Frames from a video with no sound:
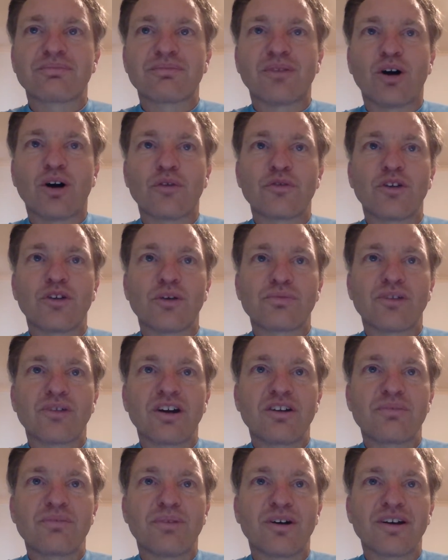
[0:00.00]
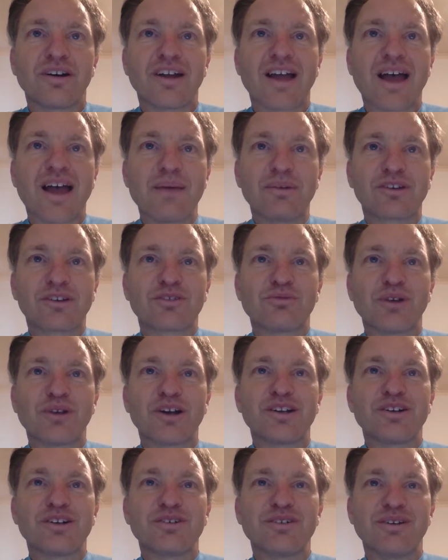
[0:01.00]
often operated by amateur
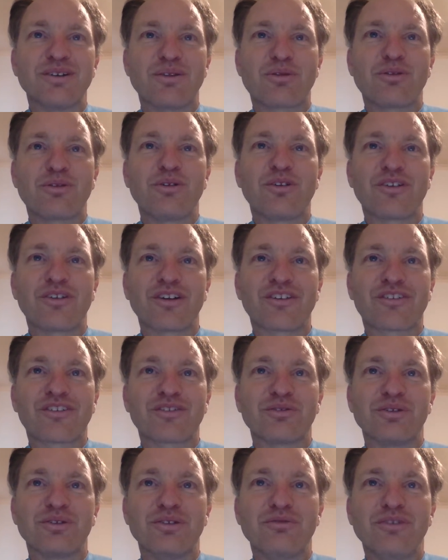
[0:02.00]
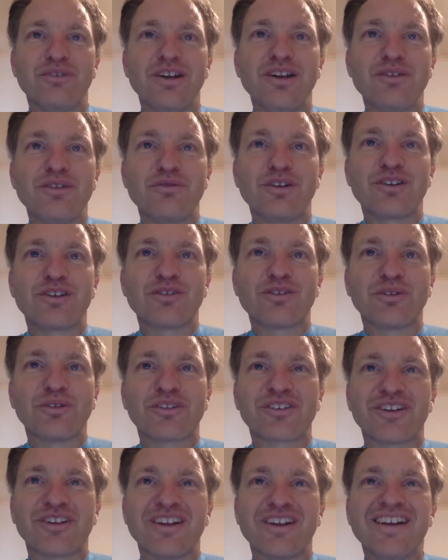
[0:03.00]
radio enthusiasts or
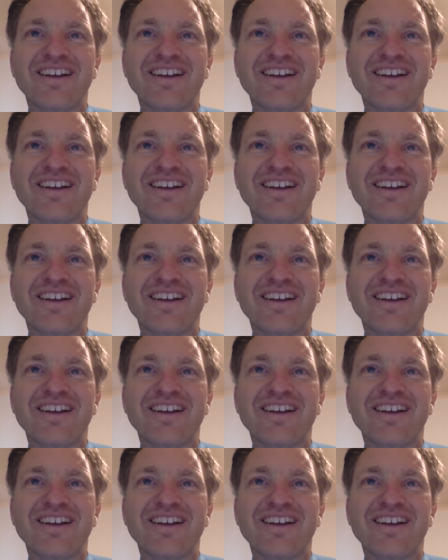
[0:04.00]
individuals,